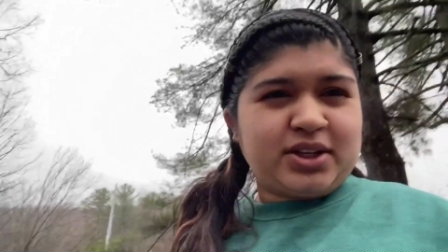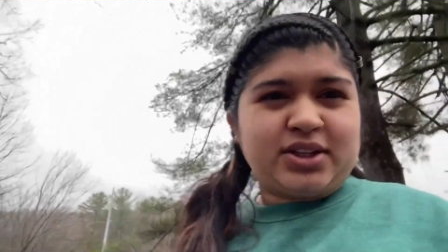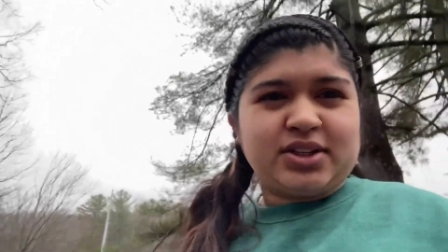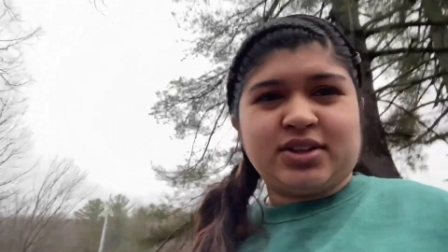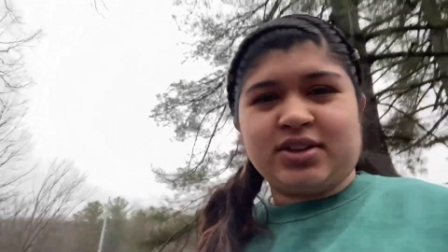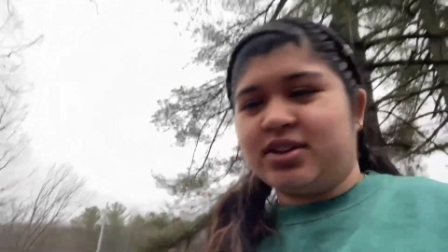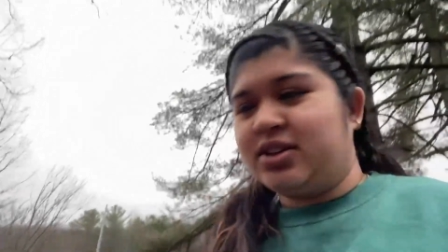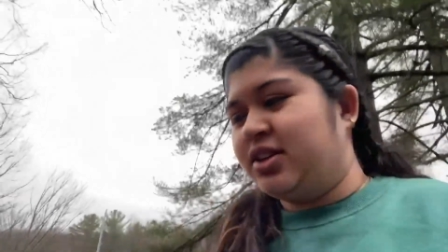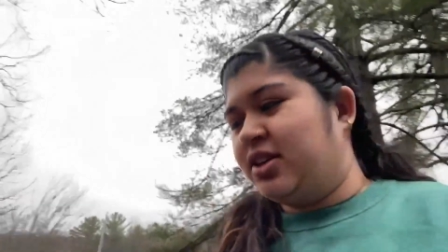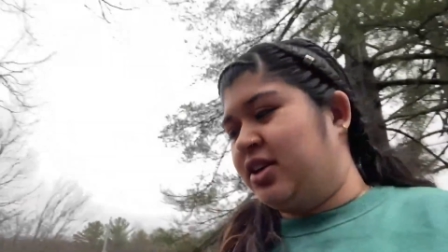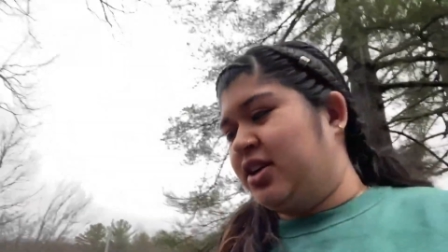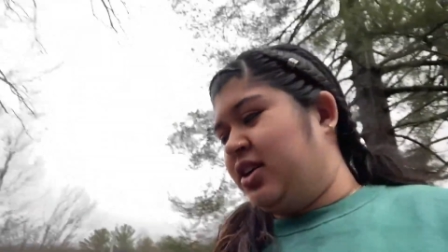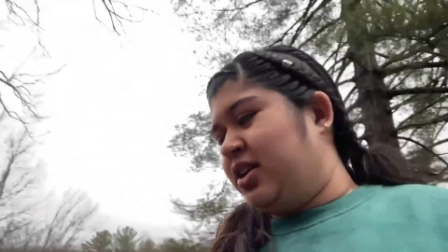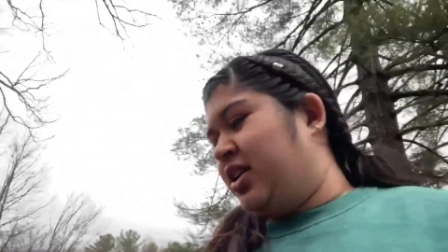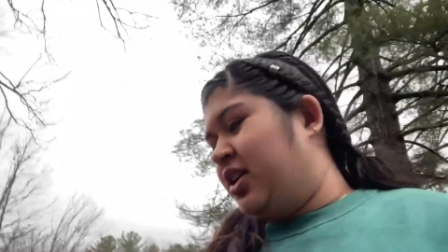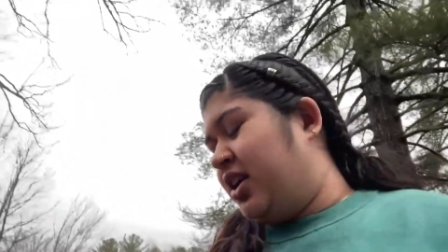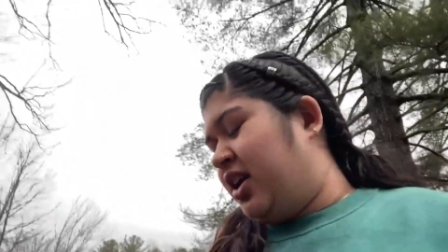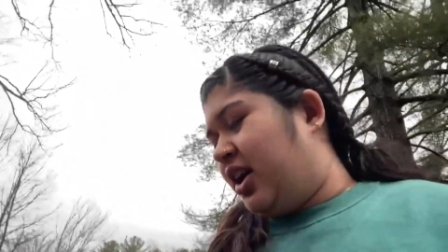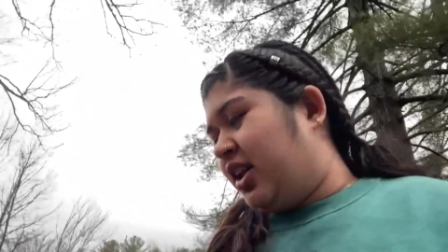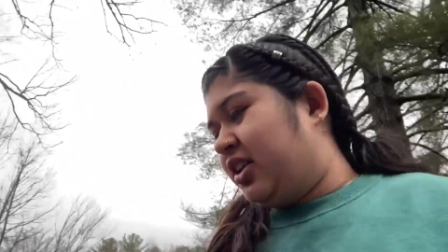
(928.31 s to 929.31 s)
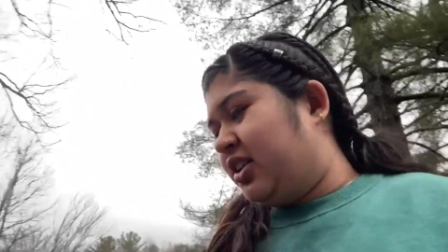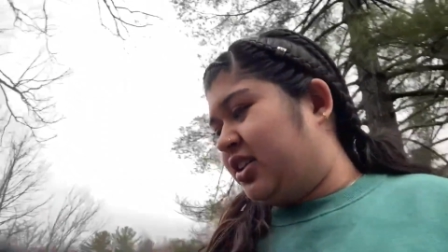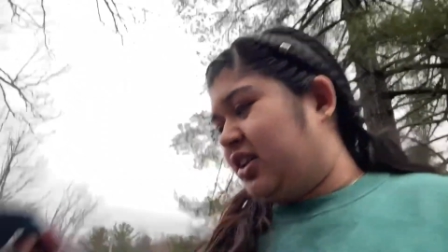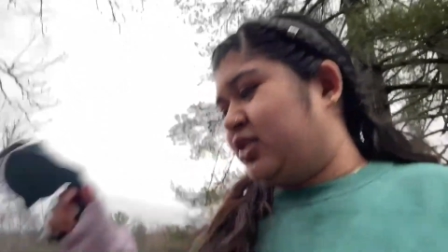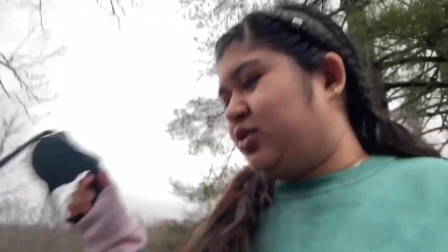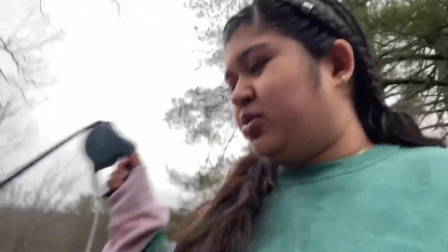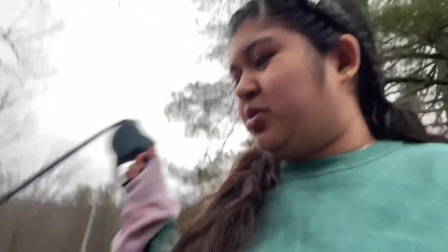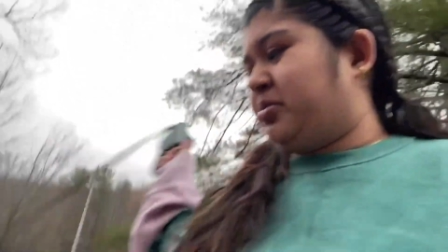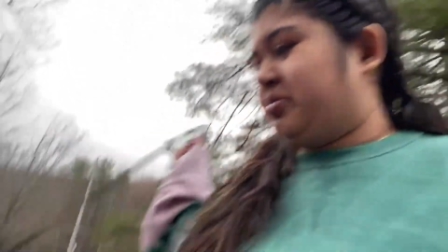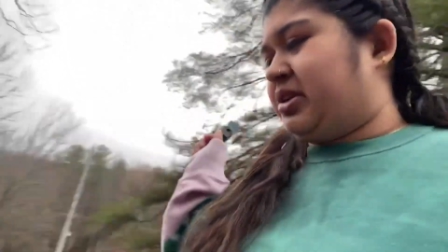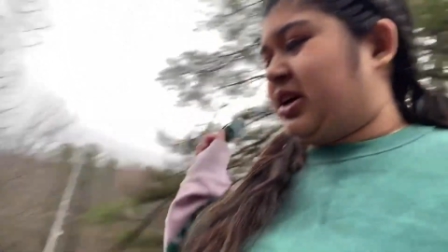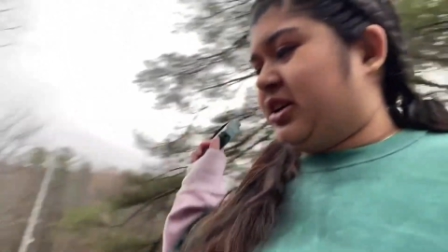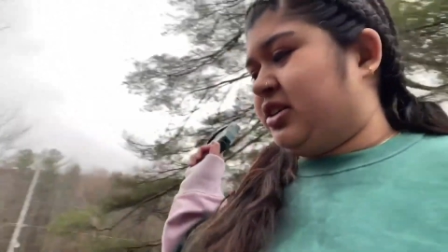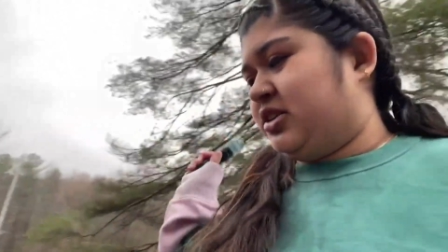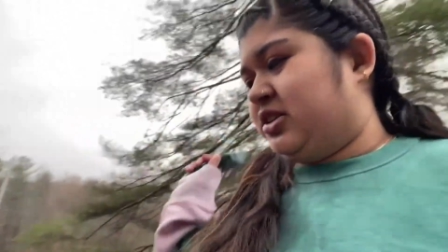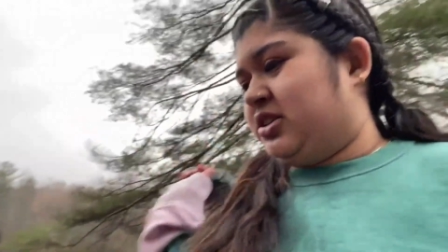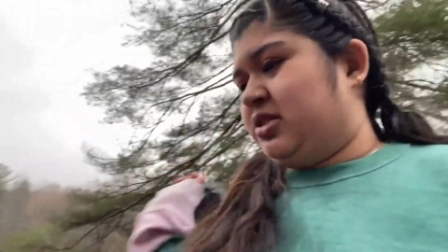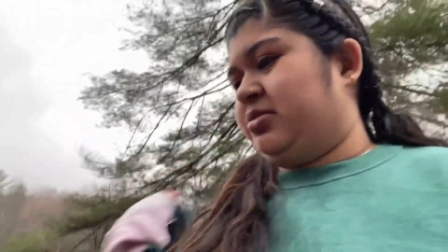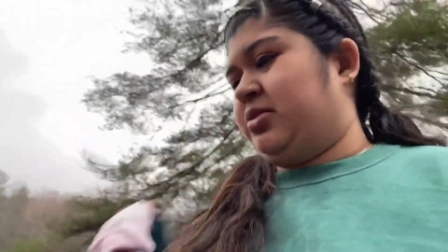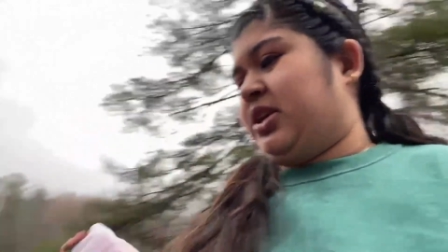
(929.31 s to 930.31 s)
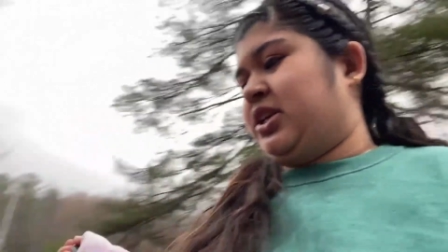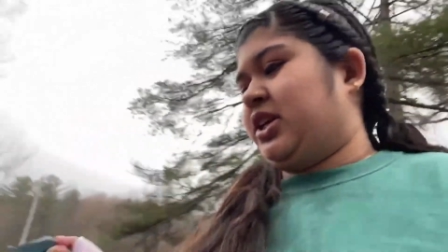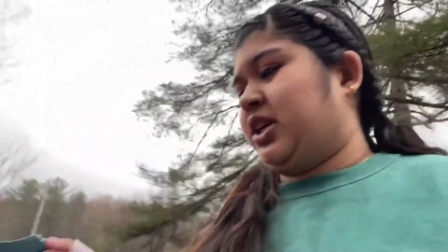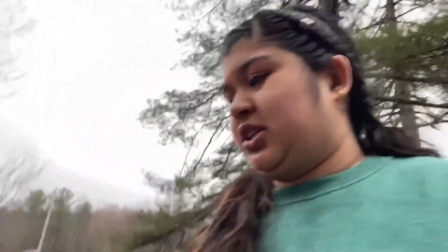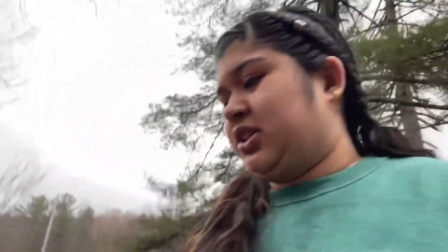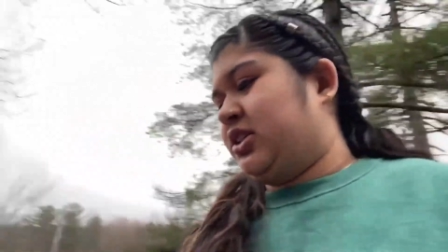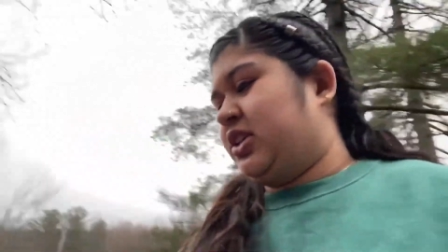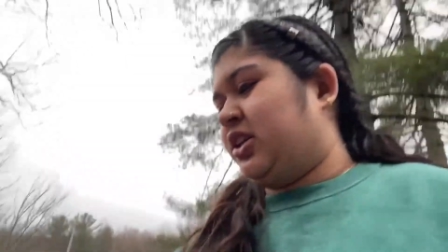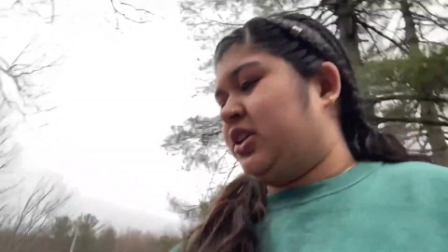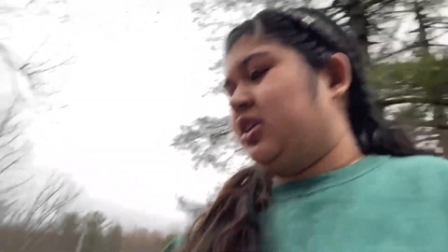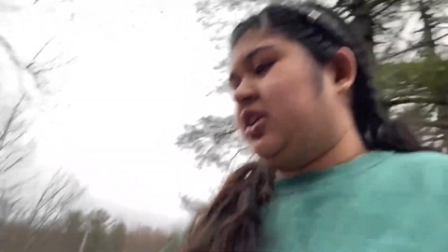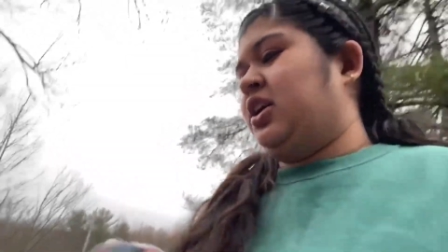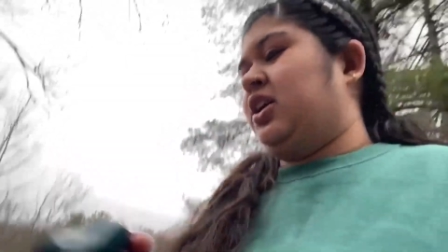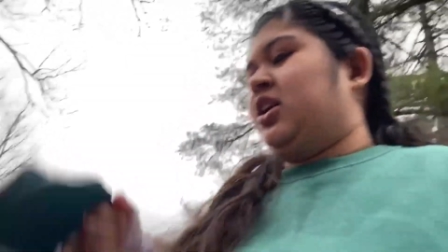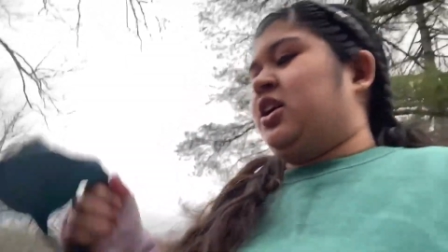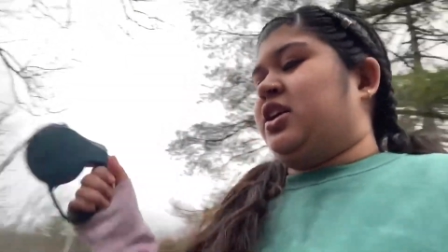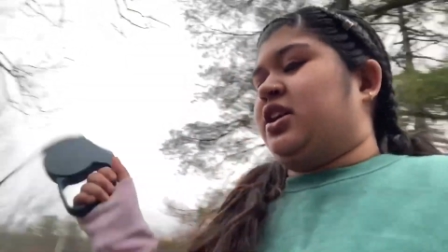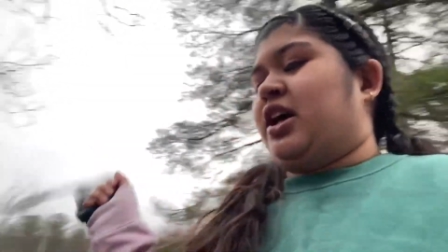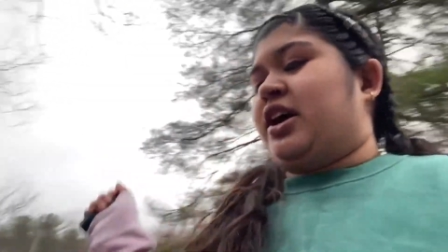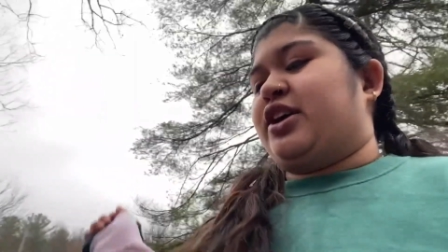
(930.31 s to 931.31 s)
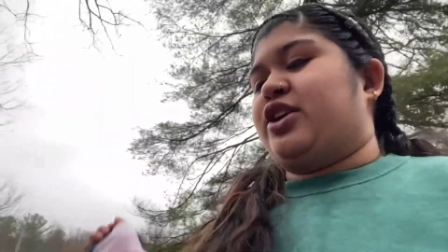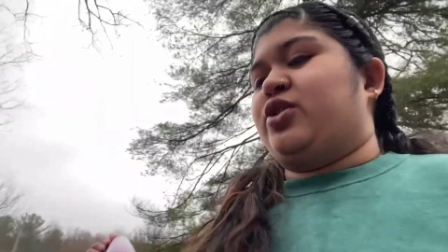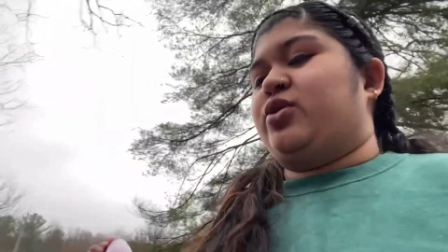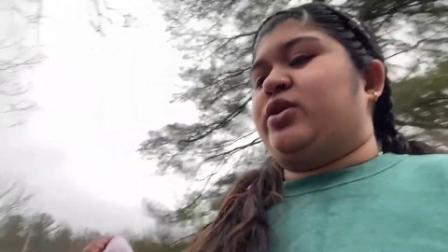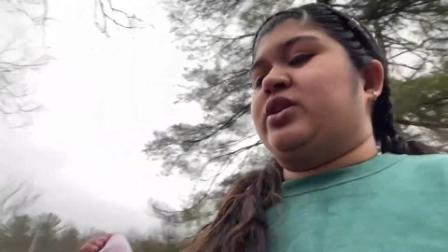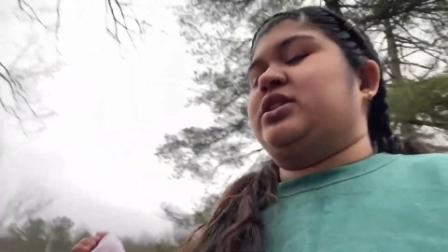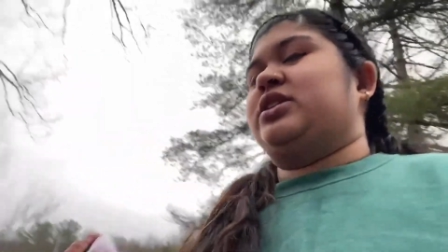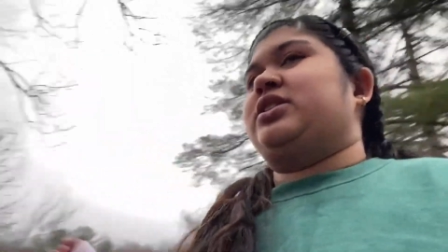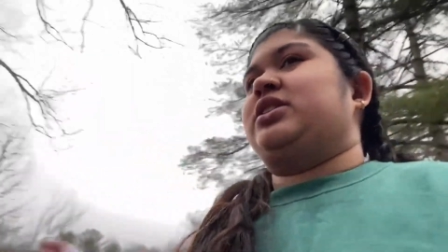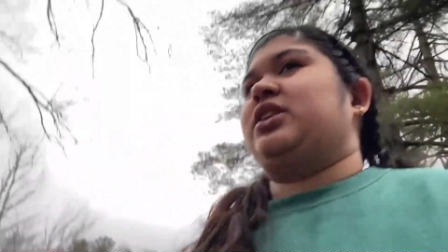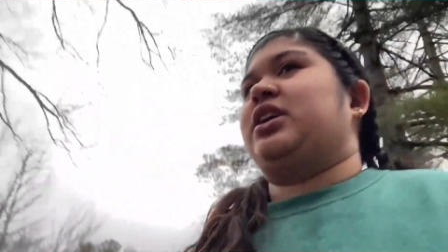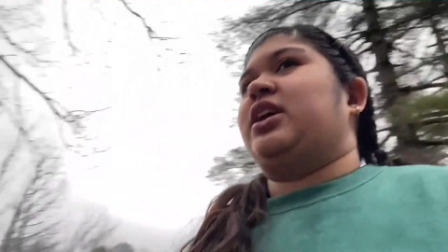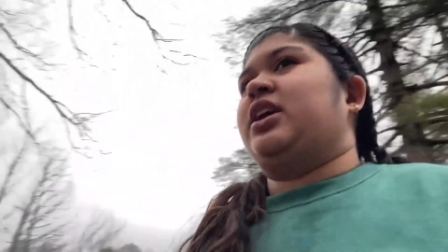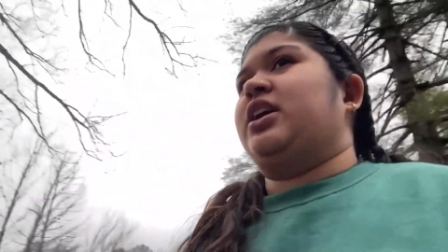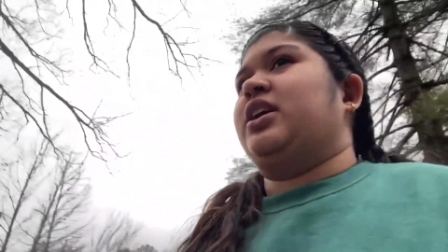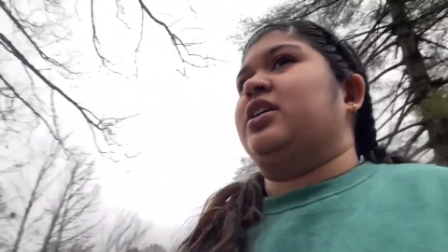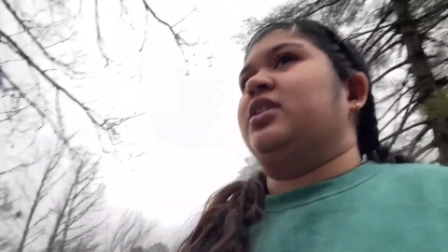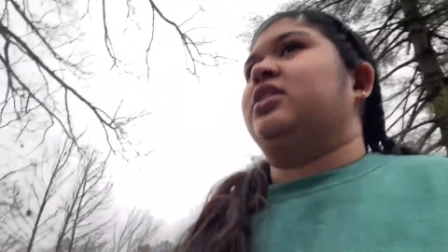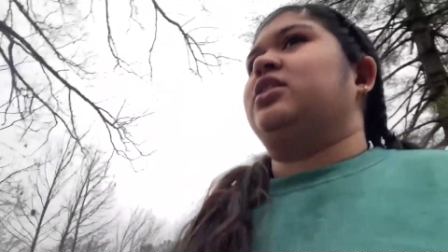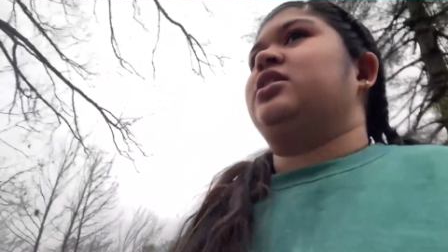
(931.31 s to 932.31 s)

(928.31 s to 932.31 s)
I think that's what my dad said. Like, you can see